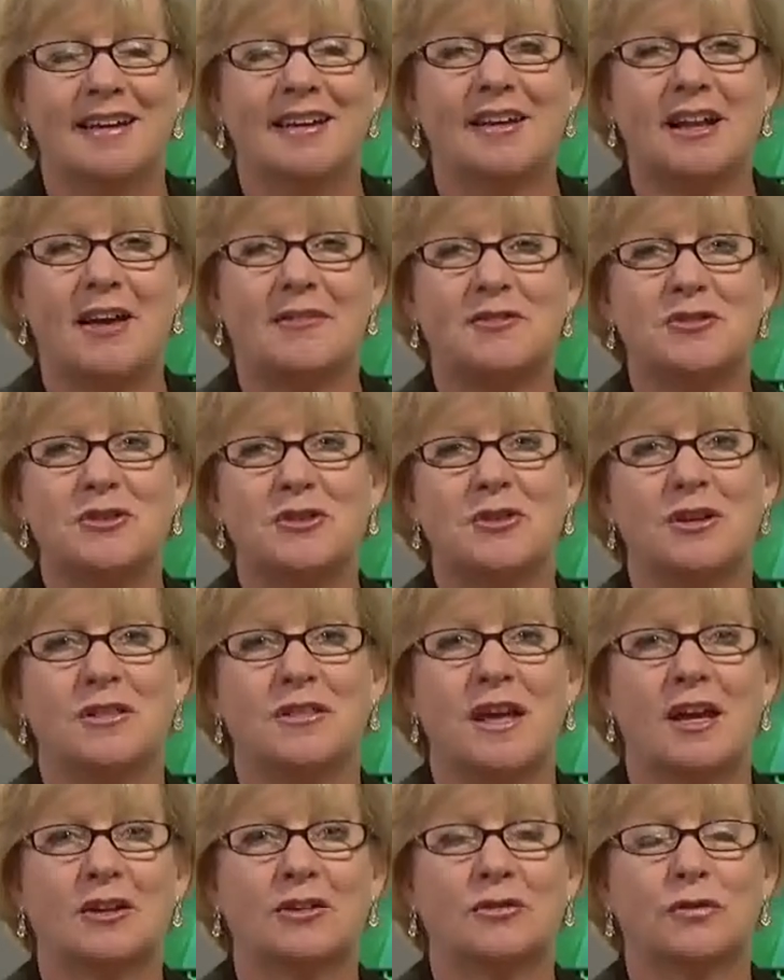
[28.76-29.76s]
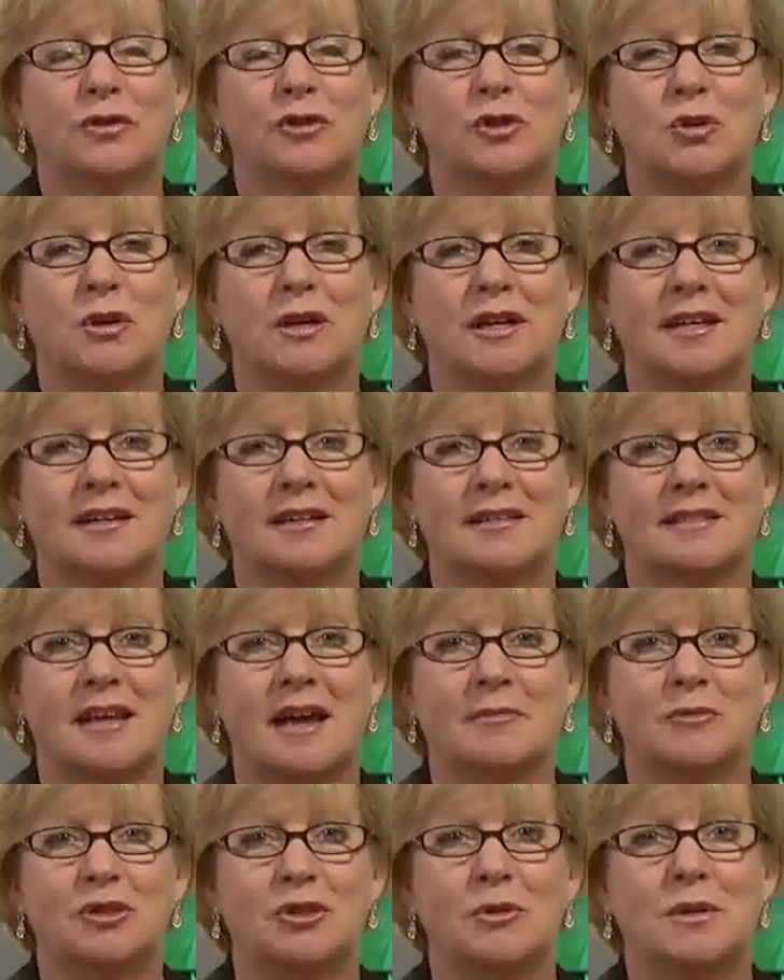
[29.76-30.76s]
Good afternoon, and thanks for joining us.
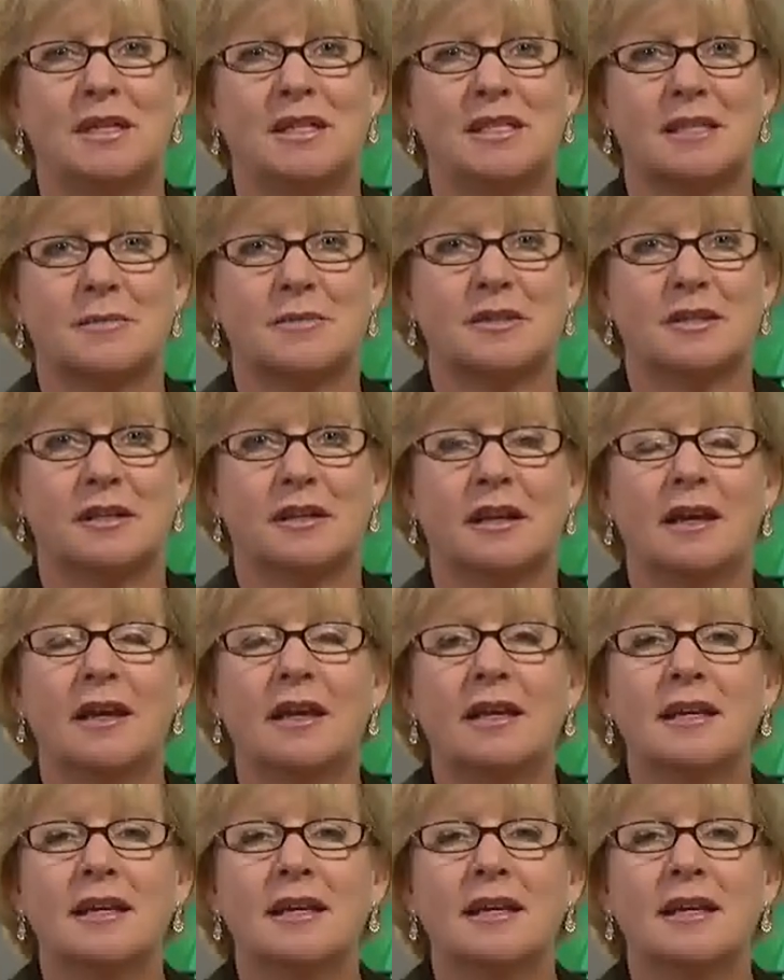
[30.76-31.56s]
I'm Judy Simpson.